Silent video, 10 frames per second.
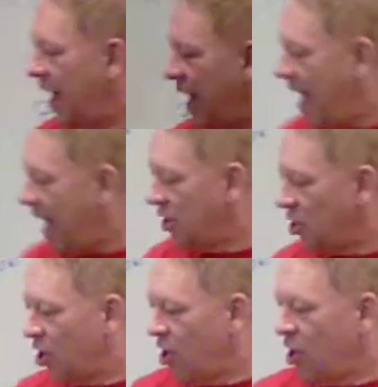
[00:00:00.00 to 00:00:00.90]
And
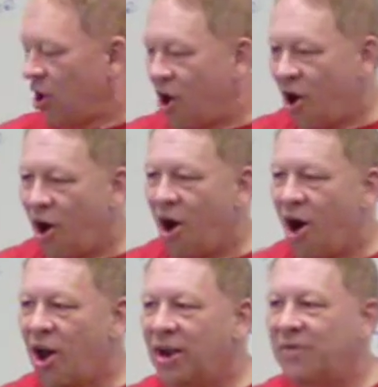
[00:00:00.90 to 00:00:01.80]

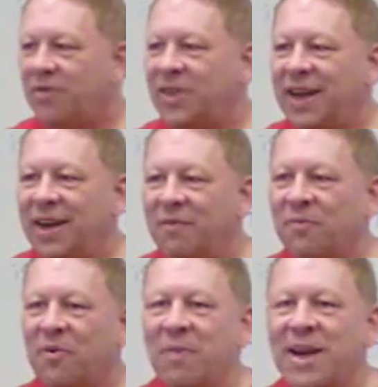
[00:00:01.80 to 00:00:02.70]
all of the
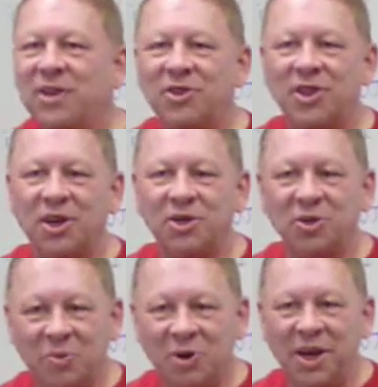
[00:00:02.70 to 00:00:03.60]
information that you're
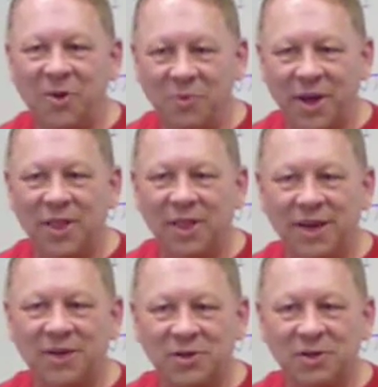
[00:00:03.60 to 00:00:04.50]
working with
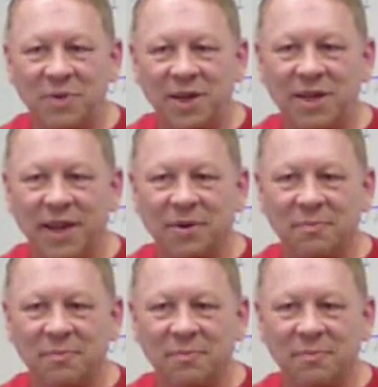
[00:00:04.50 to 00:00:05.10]
needs to be there.